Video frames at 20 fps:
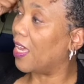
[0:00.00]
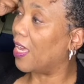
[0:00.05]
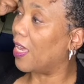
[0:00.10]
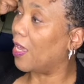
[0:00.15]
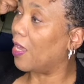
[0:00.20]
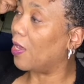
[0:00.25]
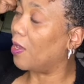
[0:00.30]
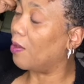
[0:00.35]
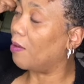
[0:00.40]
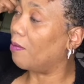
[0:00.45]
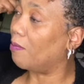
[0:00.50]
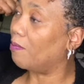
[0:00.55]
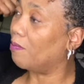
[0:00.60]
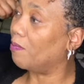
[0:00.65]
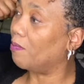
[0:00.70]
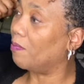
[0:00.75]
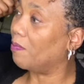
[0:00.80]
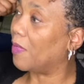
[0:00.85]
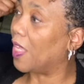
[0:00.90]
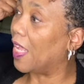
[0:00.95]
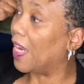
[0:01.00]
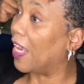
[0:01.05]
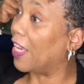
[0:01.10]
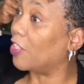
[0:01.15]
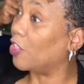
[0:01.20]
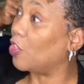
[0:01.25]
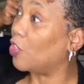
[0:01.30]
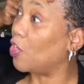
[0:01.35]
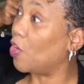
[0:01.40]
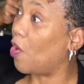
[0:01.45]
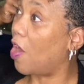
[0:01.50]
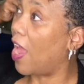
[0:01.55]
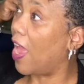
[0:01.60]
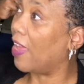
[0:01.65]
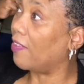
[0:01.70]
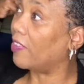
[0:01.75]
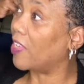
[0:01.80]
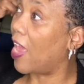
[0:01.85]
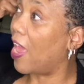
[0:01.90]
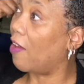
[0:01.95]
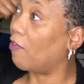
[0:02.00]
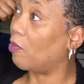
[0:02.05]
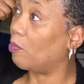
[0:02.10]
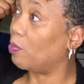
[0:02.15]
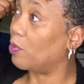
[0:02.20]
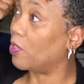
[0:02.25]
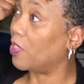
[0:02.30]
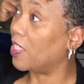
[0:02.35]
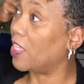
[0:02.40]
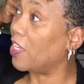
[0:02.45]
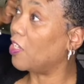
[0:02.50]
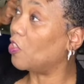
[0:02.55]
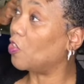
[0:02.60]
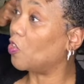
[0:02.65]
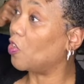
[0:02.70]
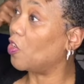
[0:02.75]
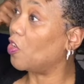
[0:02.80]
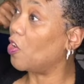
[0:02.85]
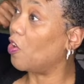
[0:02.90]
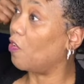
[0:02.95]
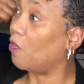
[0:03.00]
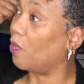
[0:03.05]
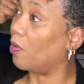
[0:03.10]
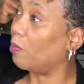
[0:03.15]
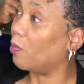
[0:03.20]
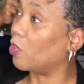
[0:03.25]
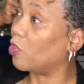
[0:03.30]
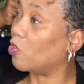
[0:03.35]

And as you know, I have to have a procedure in November,